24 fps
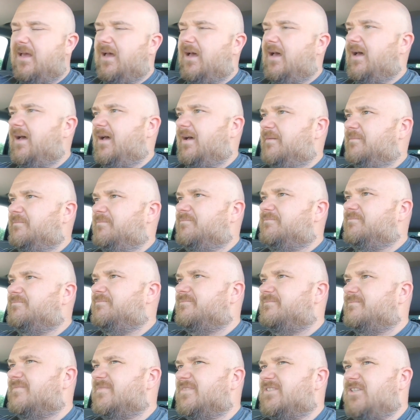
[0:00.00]
Um,
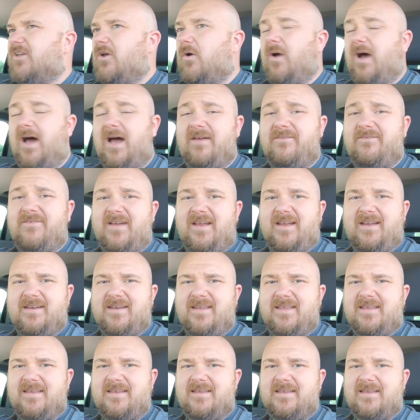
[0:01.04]
so I find
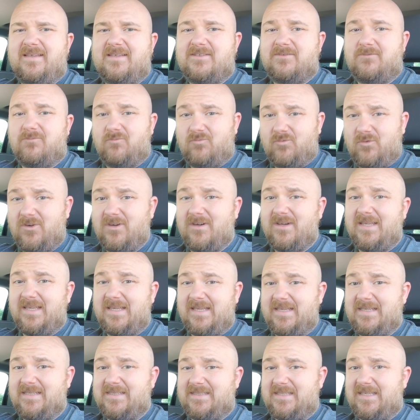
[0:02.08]
it's really
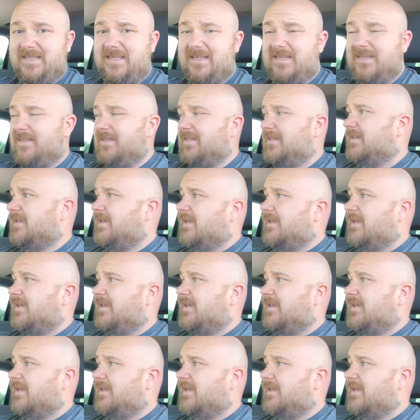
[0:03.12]
easy